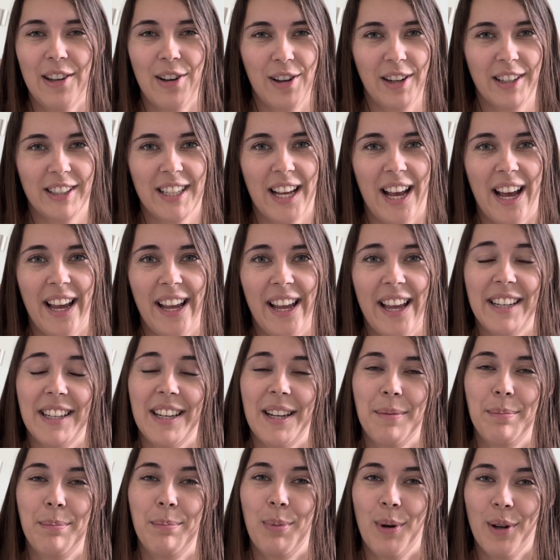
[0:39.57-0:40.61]
hooked. I ended
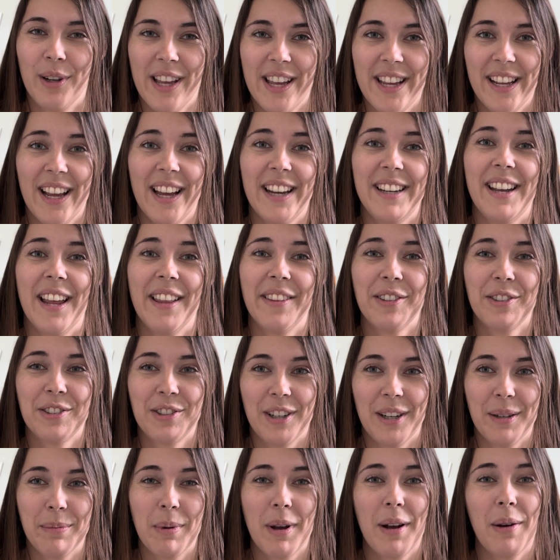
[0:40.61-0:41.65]
up booking another
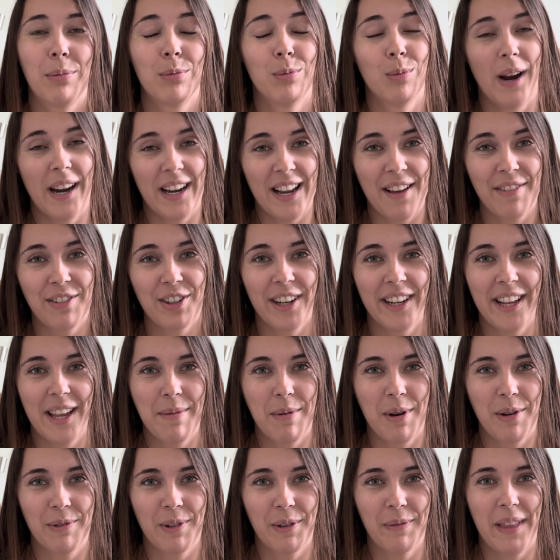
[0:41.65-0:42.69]
trip right after I came
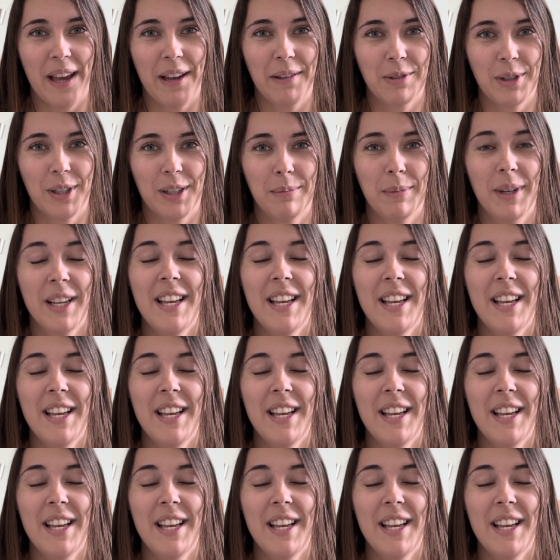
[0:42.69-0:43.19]
home from that trip